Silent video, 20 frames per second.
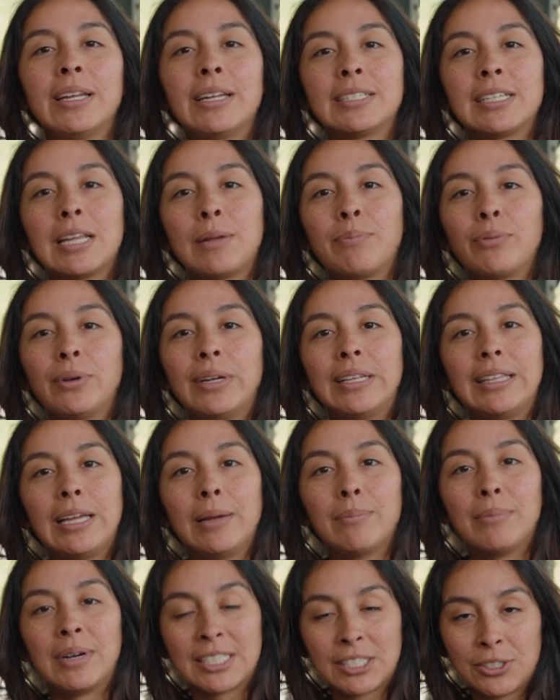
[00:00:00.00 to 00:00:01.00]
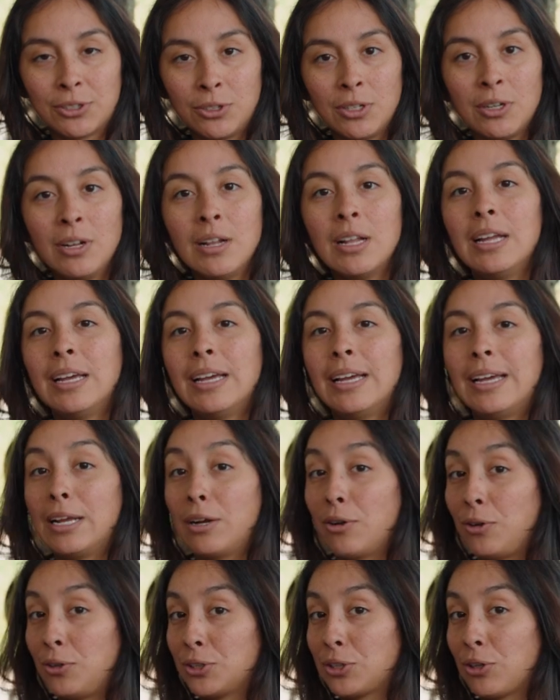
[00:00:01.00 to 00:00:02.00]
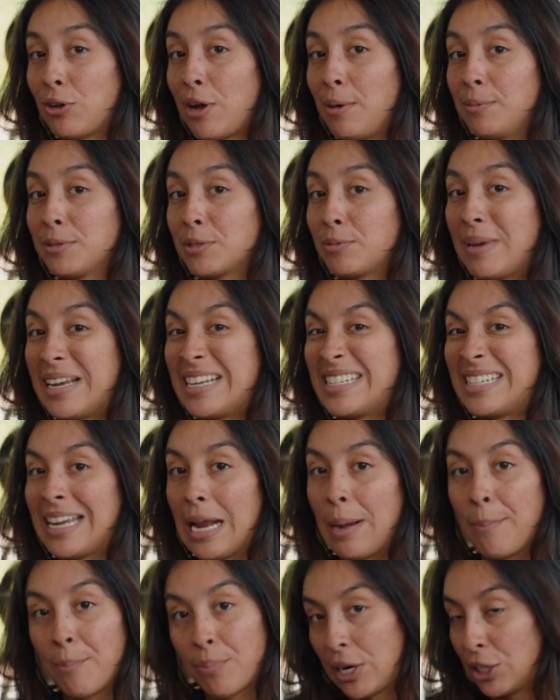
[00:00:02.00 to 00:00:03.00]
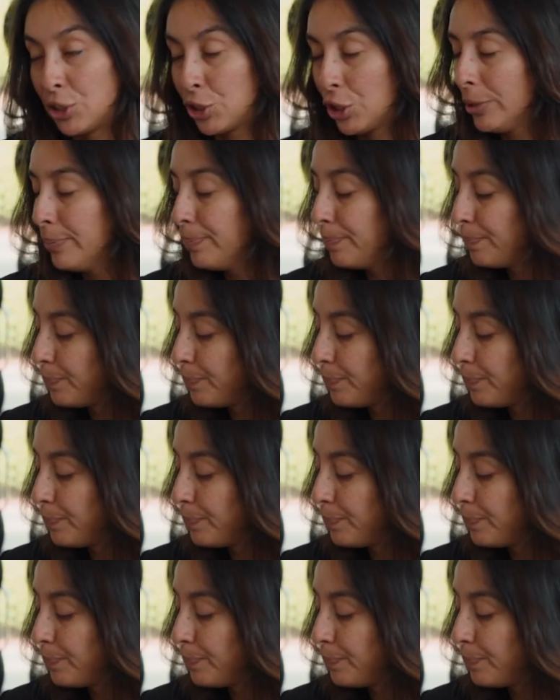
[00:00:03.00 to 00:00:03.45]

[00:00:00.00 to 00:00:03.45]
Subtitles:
It is a breathing muscle. It also helps maintain pressure.